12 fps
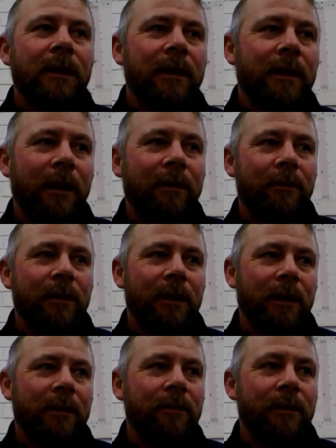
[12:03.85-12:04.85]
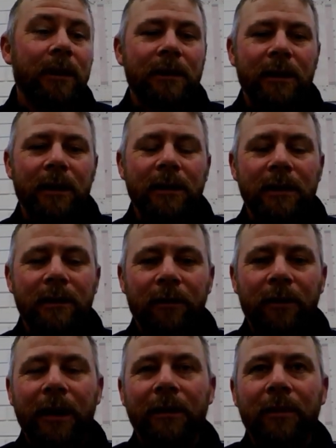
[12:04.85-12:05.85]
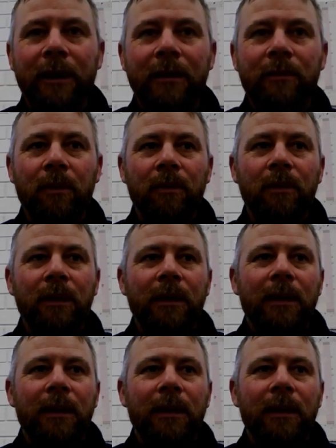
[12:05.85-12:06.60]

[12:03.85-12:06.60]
really really sensitive around people.